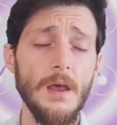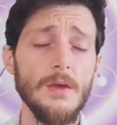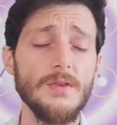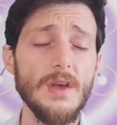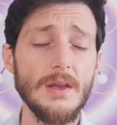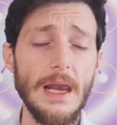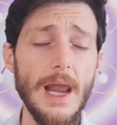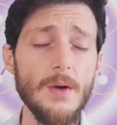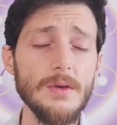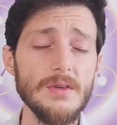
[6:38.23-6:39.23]
you start
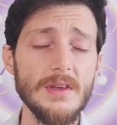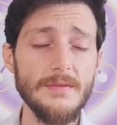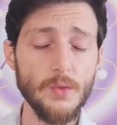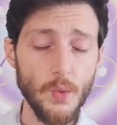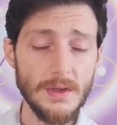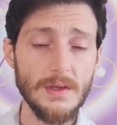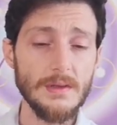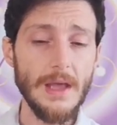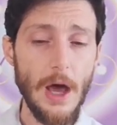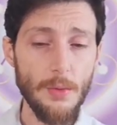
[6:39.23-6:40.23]
allowing yourself to
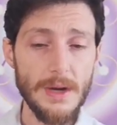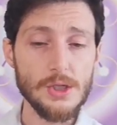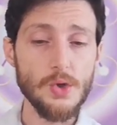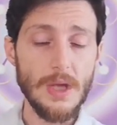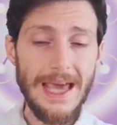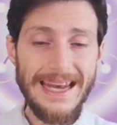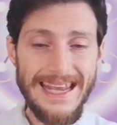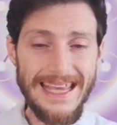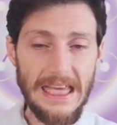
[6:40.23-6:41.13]
witness how much you can